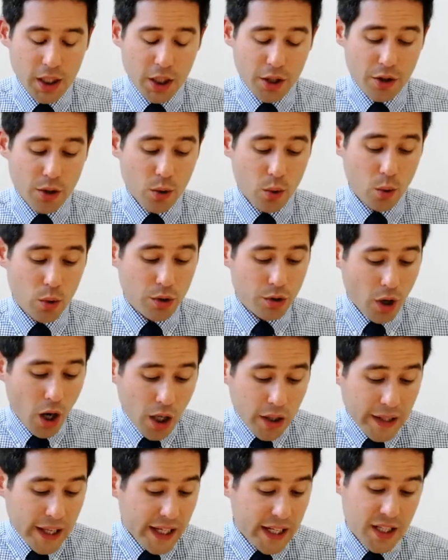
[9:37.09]
though
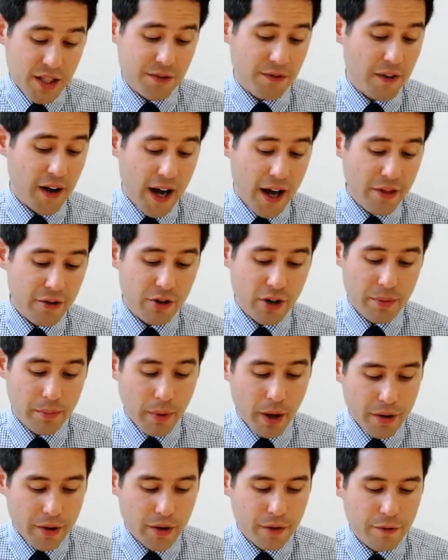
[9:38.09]
not like his father and
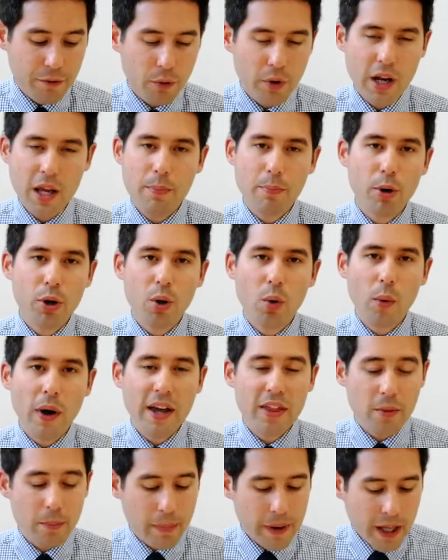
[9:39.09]
mother, for he put away
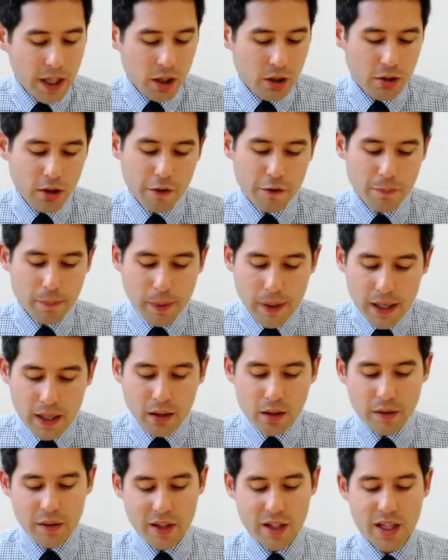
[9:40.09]
the pillar of
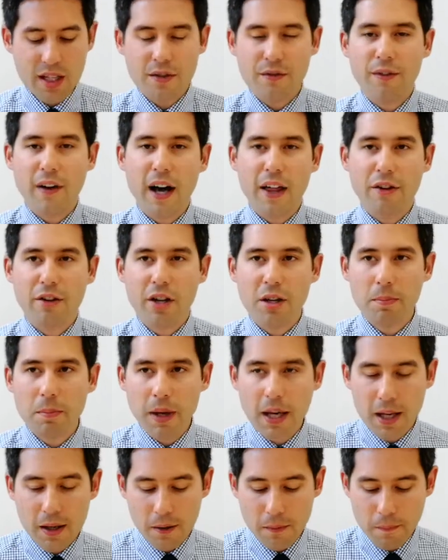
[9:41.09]
Baal that his father had
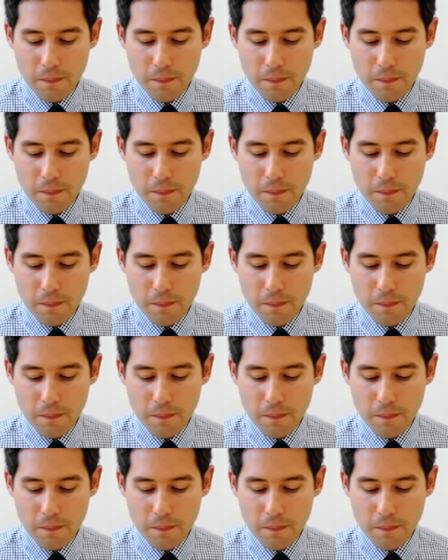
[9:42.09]
made.